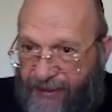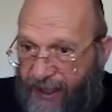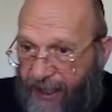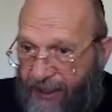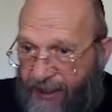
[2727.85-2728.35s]

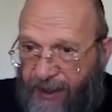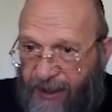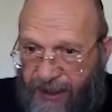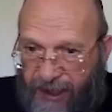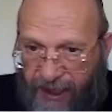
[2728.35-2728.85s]
a regular
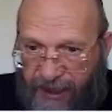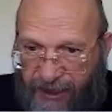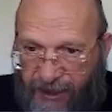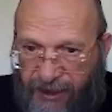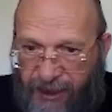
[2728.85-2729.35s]

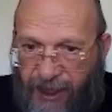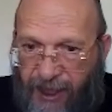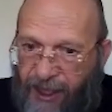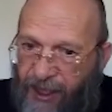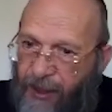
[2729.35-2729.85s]
rotation,
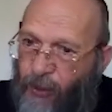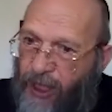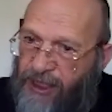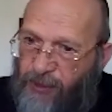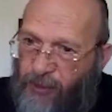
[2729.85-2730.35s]

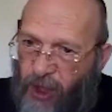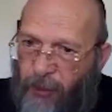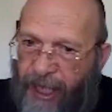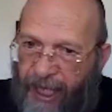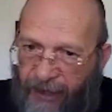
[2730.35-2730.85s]
once more
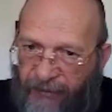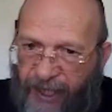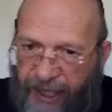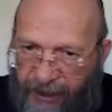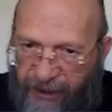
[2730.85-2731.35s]
by a half
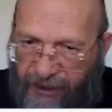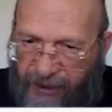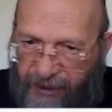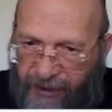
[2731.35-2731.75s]
angle.